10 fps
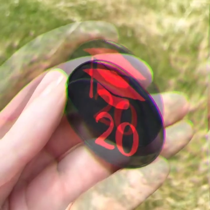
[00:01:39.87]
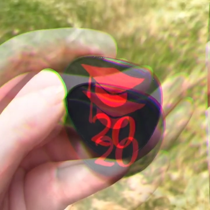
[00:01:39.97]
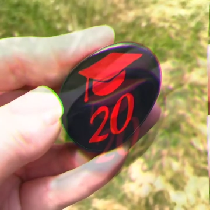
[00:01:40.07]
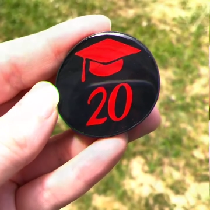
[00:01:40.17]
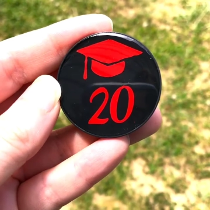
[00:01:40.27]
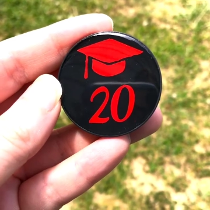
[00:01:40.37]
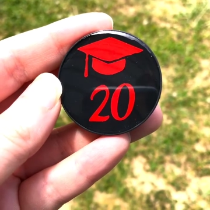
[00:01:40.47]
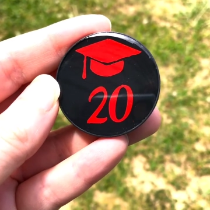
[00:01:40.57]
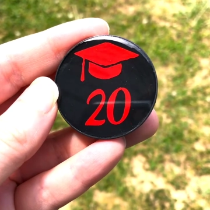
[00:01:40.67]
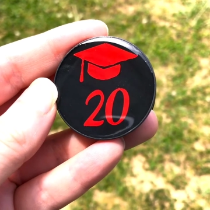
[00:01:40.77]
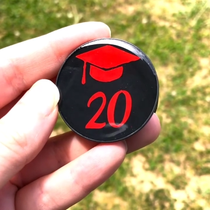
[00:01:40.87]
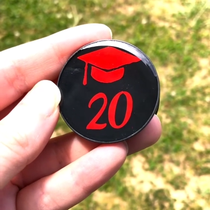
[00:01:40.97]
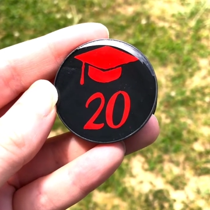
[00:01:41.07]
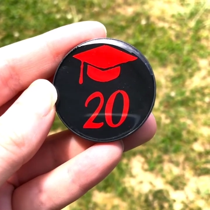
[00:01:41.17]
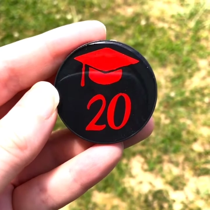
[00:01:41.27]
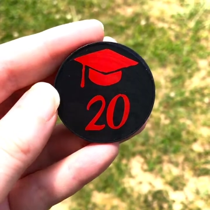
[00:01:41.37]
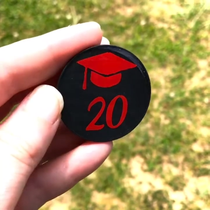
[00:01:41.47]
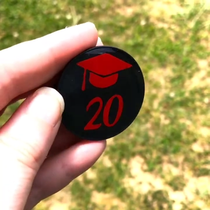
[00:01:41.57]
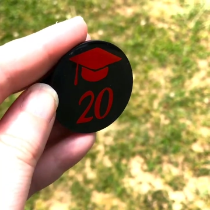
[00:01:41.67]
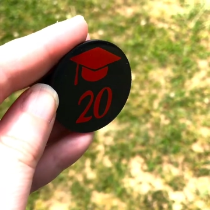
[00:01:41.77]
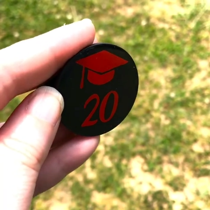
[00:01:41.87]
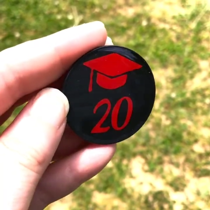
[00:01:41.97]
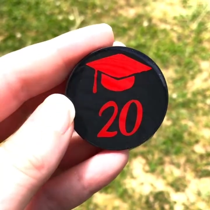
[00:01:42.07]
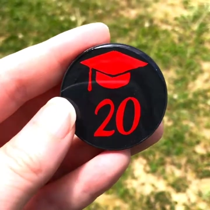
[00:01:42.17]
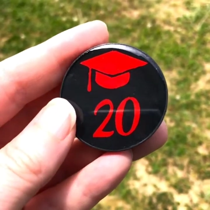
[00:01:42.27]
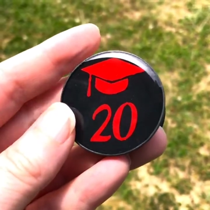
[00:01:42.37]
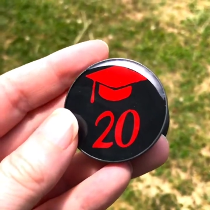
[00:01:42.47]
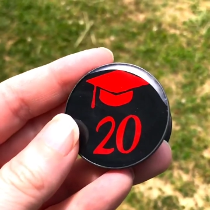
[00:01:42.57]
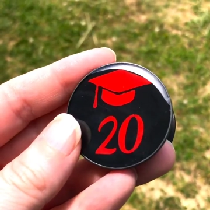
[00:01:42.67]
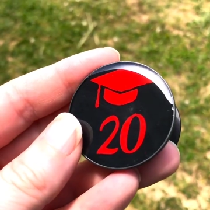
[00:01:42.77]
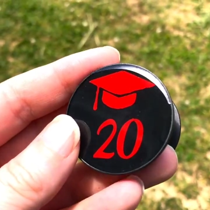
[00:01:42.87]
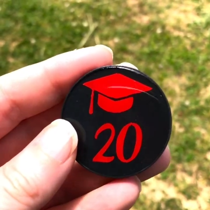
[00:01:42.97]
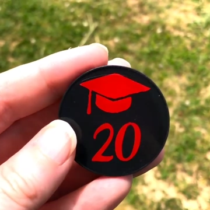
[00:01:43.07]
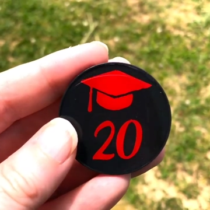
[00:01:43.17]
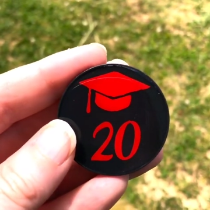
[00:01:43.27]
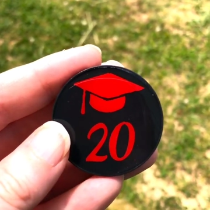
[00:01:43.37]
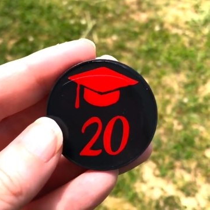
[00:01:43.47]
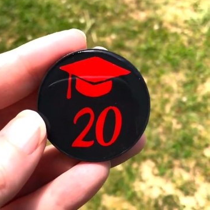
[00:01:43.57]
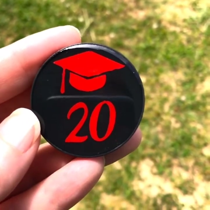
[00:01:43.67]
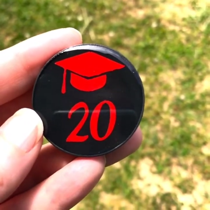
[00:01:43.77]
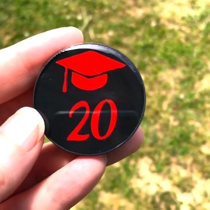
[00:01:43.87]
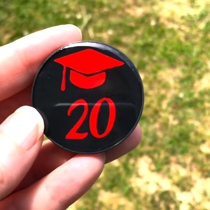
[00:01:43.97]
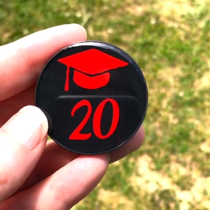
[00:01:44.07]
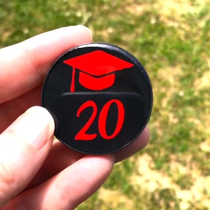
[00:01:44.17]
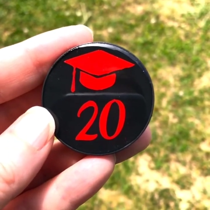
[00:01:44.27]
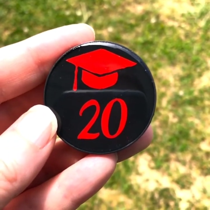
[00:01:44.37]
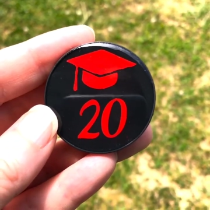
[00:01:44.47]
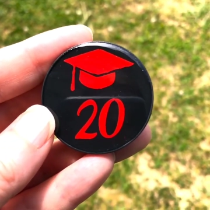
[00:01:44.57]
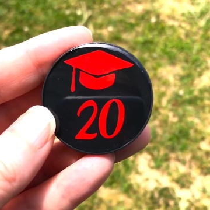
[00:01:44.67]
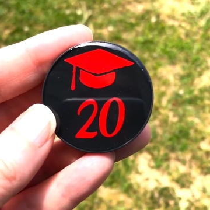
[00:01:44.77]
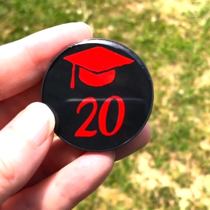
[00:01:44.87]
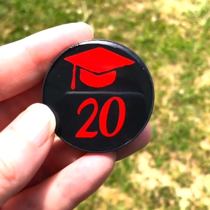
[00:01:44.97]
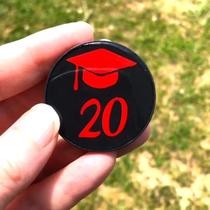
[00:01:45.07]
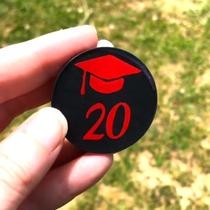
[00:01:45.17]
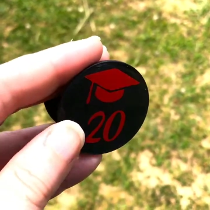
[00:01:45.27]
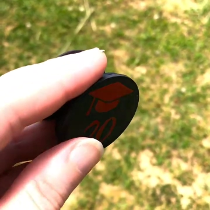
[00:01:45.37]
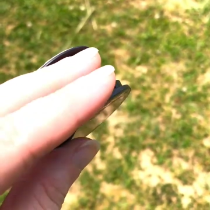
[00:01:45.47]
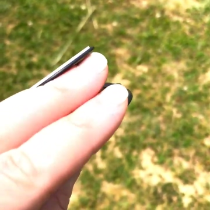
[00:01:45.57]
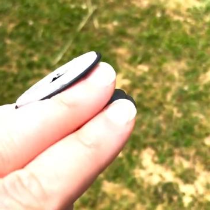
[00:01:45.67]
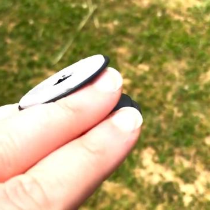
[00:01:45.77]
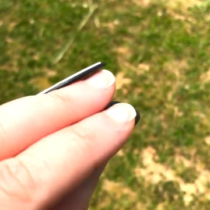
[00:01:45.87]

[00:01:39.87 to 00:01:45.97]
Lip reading: No face is visible, so there are no lips to read.